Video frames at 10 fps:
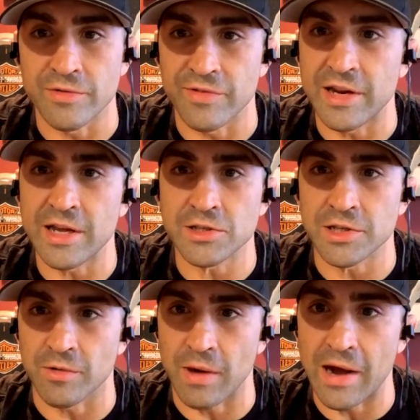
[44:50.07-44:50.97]
If it hits the
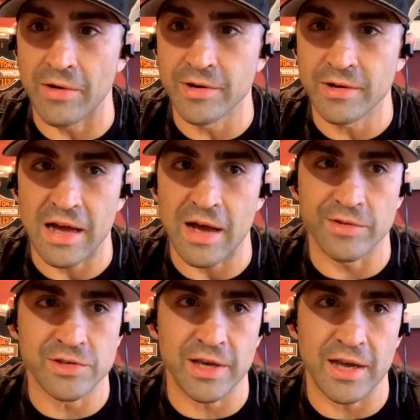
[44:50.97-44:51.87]
ground,
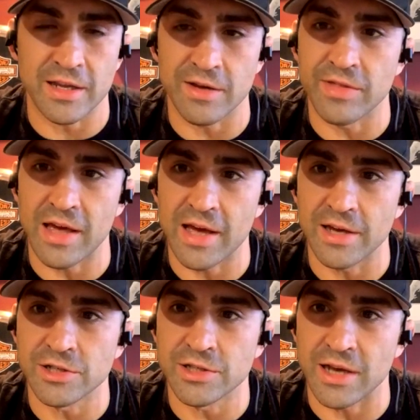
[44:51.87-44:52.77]
obviously I'd give the
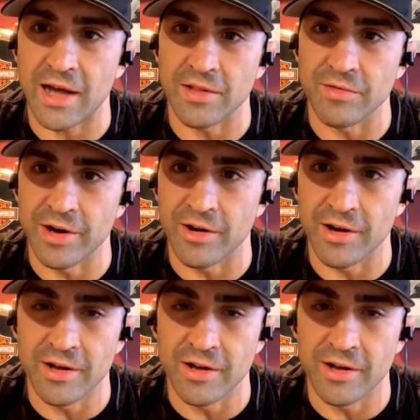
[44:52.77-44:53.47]
edge to Oliveira.